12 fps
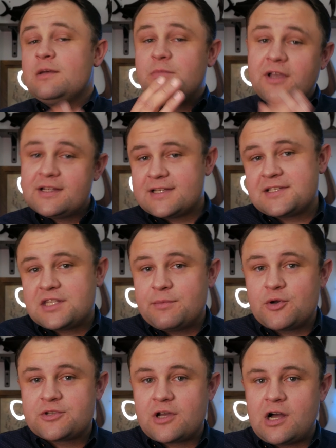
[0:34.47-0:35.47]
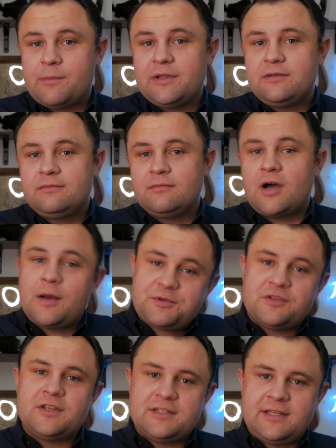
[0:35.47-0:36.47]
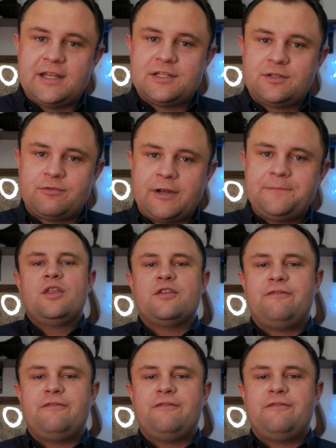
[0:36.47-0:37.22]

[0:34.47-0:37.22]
because that's the most common option these days, right?